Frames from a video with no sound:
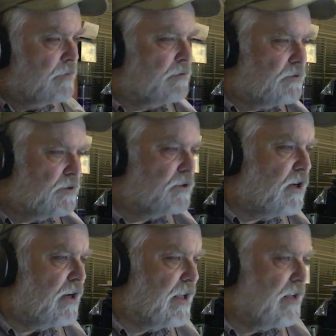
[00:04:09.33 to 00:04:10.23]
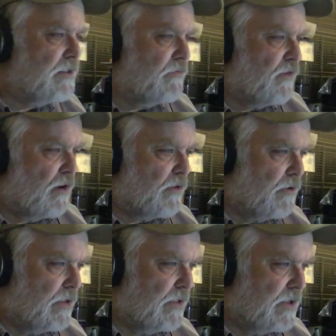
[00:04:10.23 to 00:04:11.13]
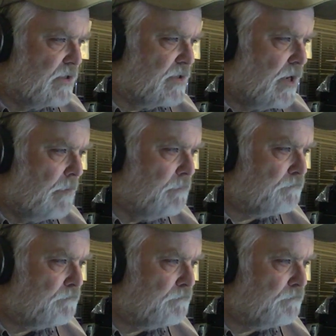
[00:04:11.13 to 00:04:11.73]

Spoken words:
We'll try to get farther in it this time.